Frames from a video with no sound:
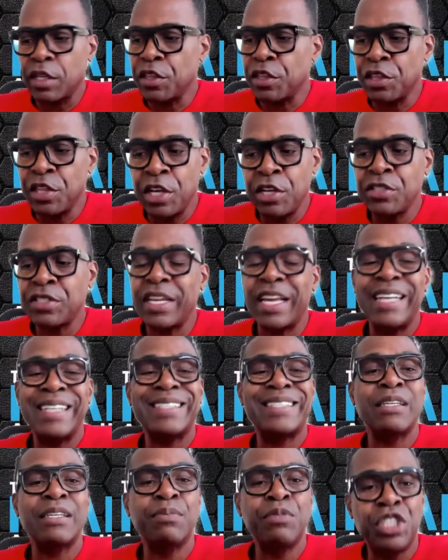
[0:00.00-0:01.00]
there's a
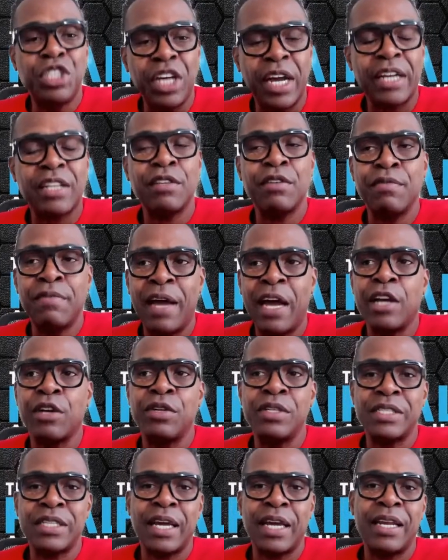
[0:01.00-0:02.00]
subjective value.
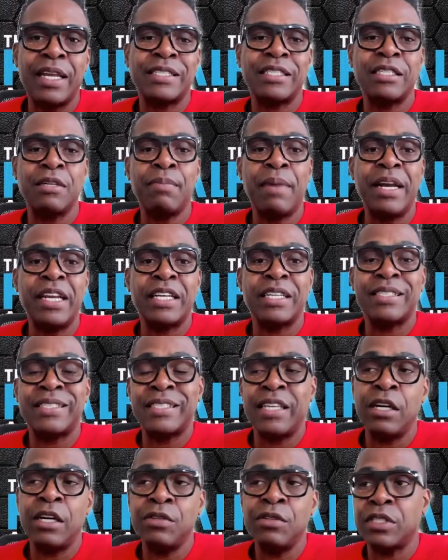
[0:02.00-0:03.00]
It's kind of like somebody could
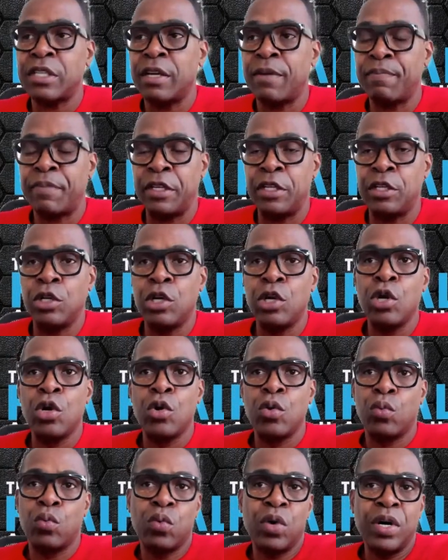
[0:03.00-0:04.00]
sell something
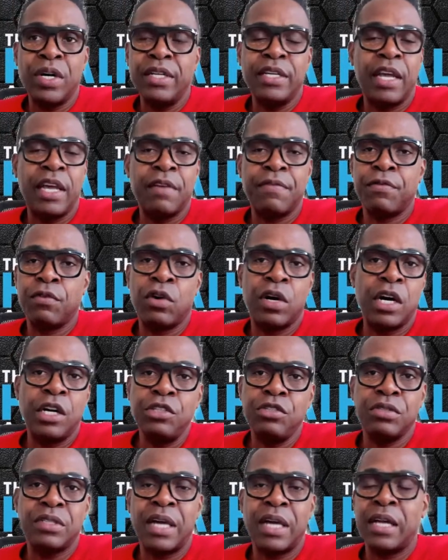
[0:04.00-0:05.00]
one day for
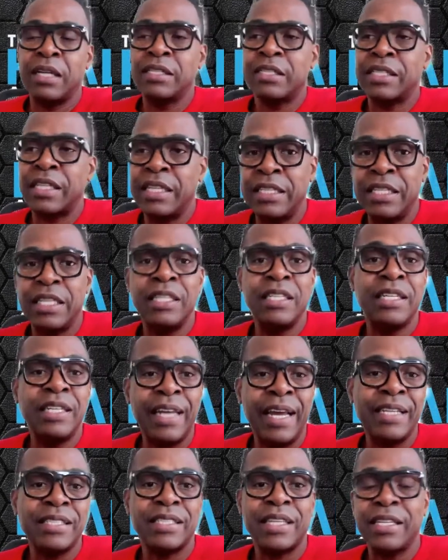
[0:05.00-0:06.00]
$100 and then the
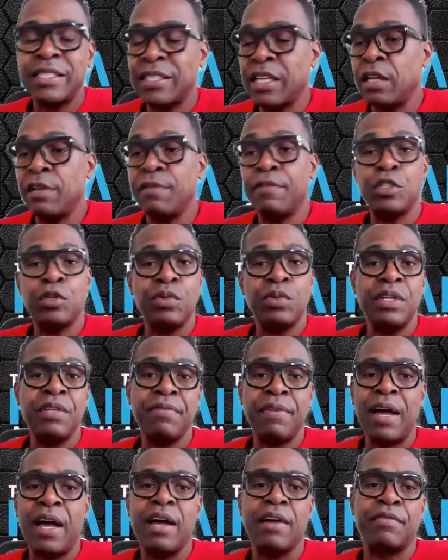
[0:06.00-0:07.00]
next day sell it for
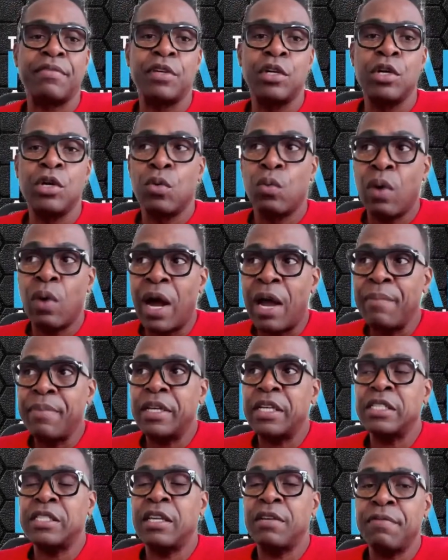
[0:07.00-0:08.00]
$25. Why?
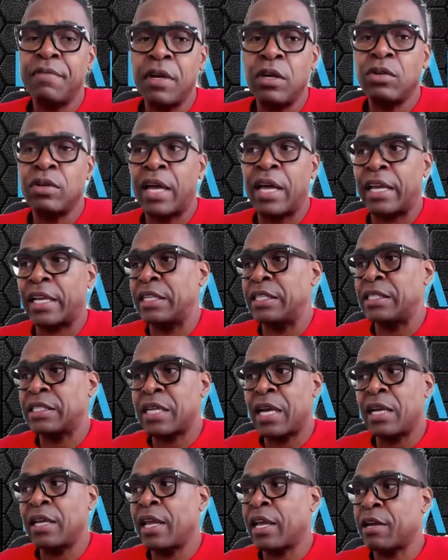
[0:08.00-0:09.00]
Because they felt like it. It's
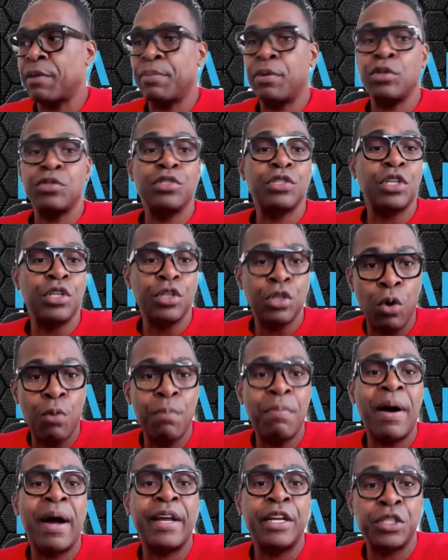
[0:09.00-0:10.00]
kind of like a person can go
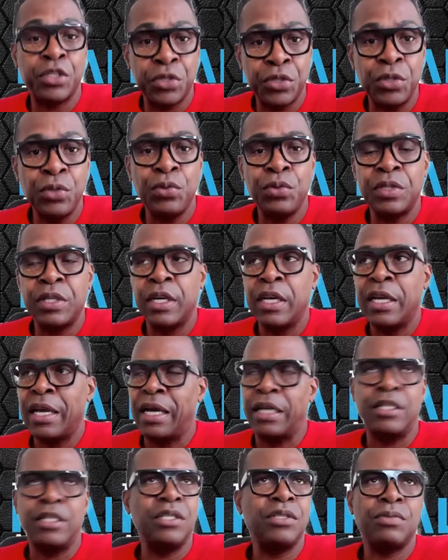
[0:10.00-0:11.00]
buy a suit.
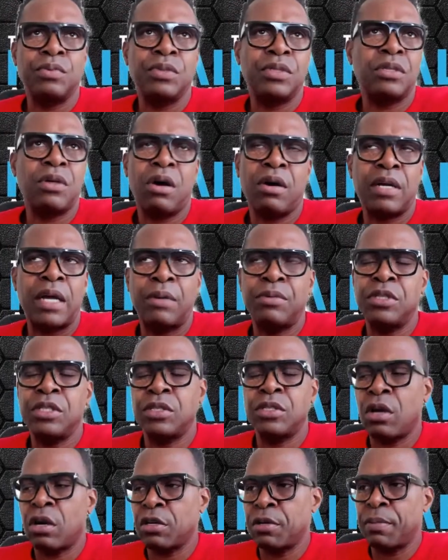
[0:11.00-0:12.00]
I was just talking
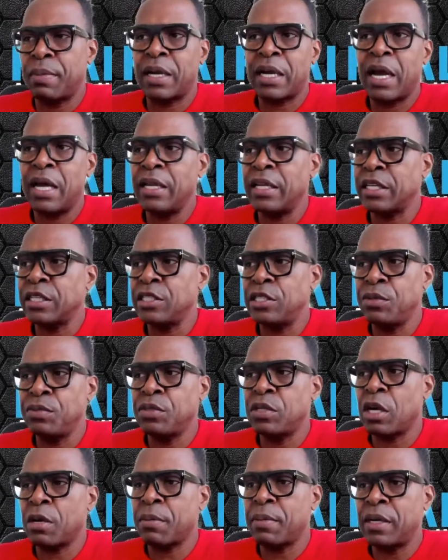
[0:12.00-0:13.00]
to my colleague, and she was
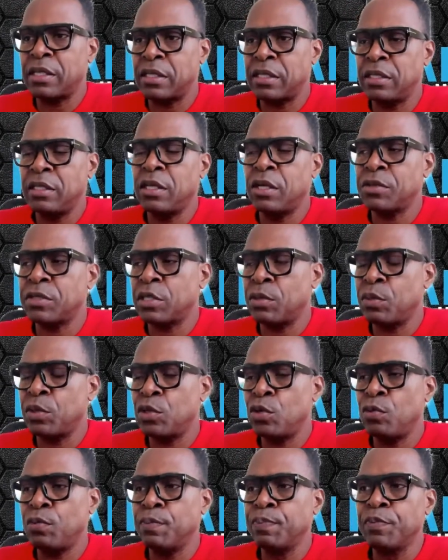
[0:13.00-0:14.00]
talking about, someone
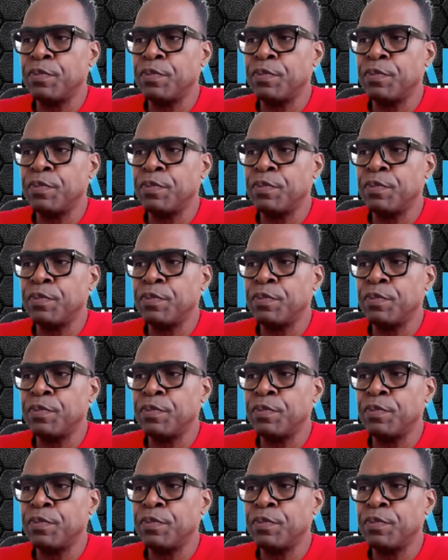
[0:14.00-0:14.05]
who